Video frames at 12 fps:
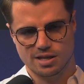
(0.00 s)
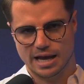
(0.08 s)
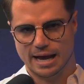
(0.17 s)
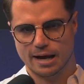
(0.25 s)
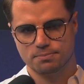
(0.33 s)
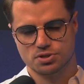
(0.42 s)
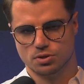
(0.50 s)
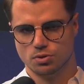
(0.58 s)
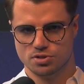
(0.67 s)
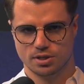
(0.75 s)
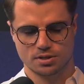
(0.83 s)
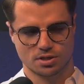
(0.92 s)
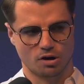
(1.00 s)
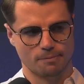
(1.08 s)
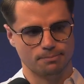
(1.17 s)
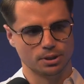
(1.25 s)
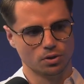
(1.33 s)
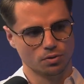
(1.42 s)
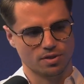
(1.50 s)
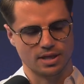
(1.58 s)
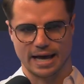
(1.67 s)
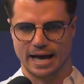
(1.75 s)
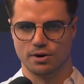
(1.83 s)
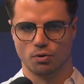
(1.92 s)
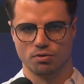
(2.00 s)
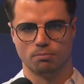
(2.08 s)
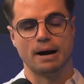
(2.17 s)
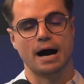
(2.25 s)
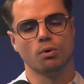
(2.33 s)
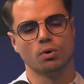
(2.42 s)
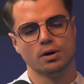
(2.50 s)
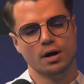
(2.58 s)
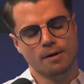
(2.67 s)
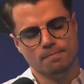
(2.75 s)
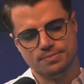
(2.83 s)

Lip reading: the apps, those things got built. They had all the power.